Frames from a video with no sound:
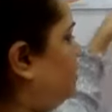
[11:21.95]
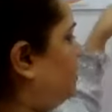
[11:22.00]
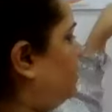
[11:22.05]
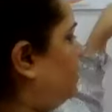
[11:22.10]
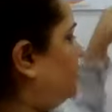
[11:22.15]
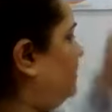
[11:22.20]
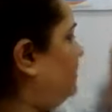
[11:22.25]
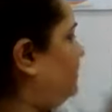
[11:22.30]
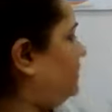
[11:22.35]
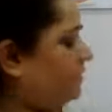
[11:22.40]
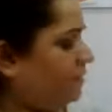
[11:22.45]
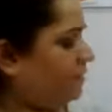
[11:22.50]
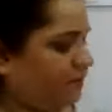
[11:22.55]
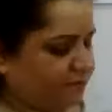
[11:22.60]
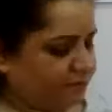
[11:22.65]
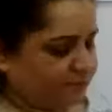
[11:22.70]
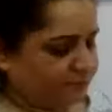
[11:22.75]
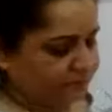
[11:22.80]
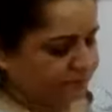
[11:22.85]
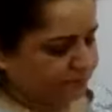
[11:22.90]
Mm-hmm.
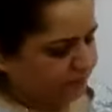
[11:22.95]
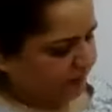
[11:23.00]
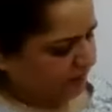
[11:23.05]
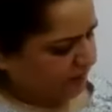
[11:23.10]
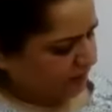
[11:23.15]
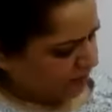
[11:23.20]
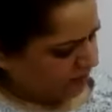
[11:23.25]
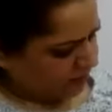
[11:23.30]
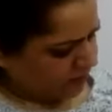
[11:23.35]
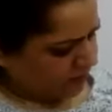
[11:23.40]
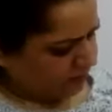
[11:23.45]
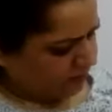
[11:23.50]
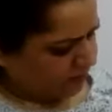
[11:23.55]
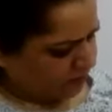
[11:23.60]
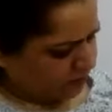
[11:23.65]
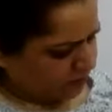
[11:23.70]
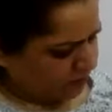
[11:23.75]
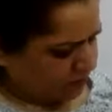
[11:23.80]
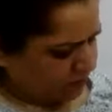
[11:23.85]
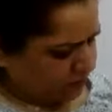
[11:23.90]
So
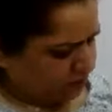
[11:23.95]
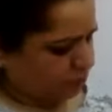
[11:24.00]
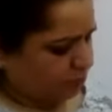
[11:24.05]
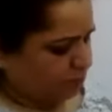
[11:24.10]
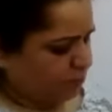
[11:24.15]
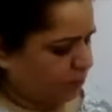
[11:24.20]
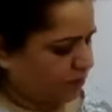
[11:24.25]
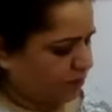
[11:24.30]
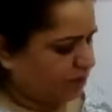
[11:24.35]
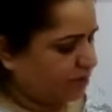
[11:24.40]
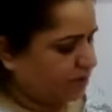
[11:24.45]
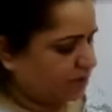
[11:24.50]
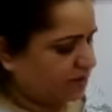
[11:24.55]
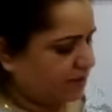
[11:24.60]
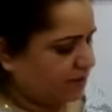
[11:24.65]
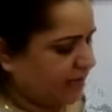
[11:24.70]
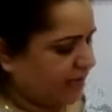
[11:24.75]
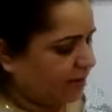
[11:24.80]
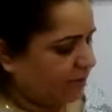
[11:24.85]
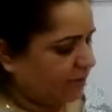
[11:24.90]
we are going to put the
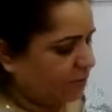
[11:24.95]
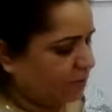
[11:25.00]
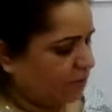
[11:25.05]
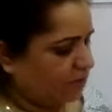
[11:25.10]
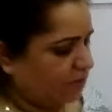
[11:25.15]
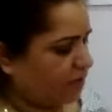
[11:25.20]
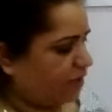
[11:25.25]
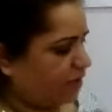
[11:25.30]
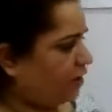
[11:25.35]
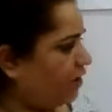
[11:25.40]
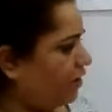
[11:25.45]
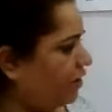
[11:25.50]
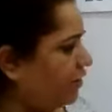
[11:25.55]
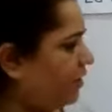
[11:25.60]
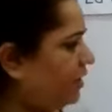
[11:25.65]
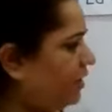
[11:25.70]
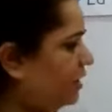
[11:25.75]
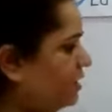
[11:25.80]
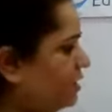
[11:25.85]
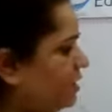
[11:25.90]
tape over
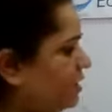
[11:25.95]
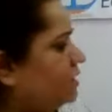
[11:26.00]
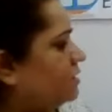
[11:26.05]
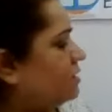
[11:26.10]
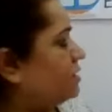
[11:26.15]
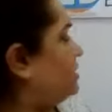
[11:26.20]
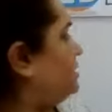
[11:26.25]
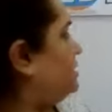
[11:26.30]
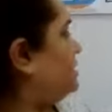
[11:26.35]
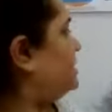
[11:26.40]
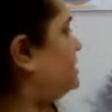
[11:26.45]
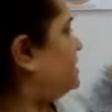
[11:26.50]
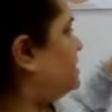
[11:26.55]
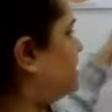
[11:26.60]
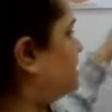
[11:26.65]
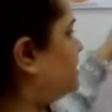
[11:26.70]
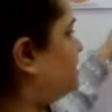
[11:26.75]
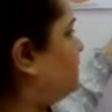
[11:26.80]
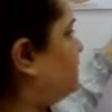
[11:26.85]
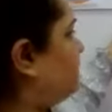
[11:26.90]
here. So
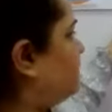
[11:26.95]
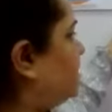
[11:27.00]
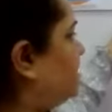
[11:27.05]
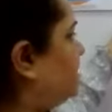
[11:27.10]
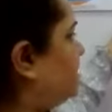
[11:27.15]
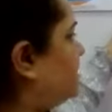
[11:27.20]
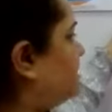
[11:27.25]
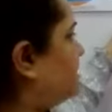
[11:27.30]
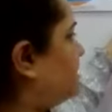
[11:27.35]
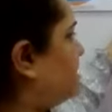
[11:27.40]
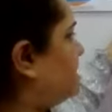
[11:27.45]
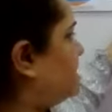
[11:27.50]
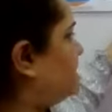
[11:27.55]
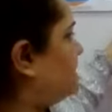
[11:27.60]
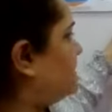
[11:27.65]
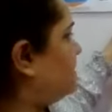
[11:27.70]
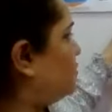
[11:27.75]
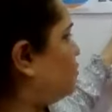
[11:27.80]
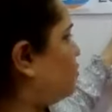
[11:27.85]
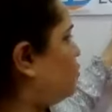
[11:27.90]
this
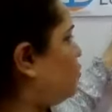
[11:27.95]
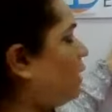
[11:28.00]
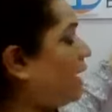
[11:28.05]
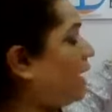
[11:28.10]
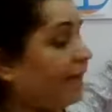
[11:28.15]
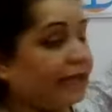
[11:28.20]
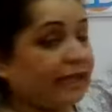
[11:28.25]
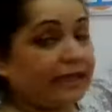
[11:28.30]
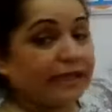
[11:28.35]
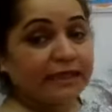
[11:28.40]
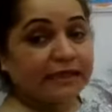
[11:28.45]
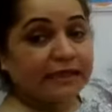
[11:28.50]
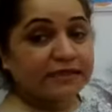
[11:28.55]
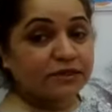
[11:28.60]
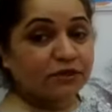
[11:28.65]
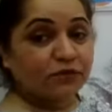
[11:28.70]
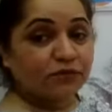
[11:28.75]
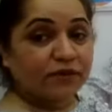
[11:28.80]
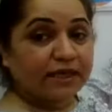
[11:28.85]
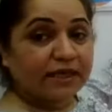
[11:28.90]
fixes well,
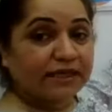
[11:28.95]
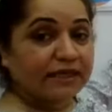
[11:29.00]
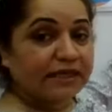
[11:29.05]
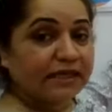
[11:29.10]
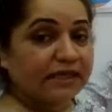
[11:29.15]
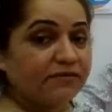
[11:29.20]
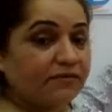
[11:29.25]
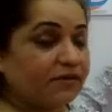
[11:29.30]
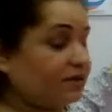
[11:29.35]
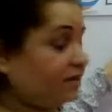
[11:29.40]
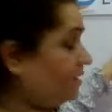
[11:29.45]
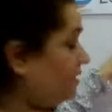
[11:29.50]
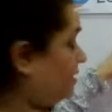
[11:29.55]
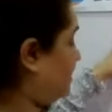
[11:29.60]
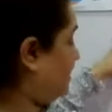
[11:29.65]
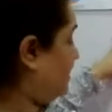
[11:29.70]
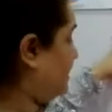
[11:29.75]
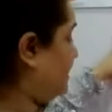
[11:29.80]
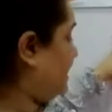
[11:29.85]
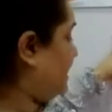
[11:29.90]
so we get even.
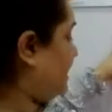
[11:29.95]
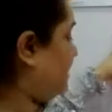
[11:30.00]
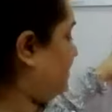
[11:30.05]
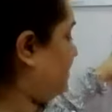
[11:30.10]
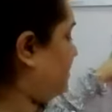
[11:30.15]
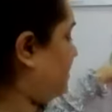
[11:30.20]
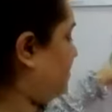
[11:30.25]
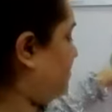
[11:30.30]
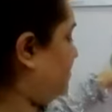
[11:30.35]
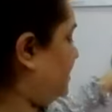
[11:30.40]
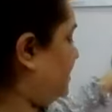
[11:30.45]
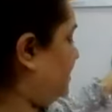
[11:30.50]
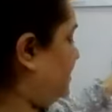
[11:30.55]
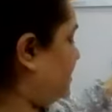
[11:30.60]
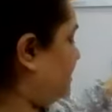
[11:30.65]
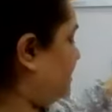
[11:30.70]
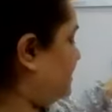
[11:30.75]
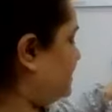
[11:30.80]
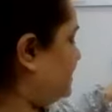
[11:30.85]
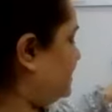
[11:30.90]
have a look at
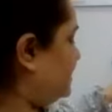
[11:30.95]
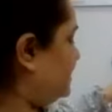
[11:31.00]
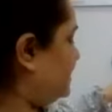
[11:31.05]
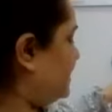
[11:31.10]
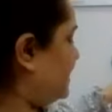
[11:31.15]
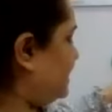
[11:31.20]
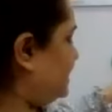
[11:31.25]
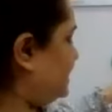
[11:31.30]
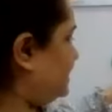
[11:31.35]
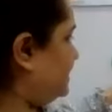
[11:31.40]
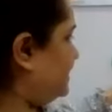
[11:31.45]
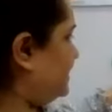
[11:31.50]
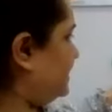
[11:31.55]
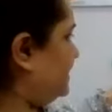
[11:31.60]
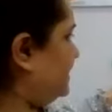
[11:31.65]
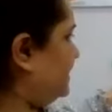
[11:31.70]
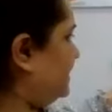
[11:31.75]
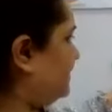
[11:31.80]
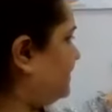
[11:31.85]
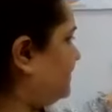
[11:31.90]
this
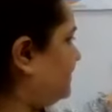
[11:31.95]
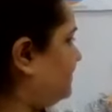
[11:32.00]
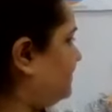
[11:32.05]
nicely.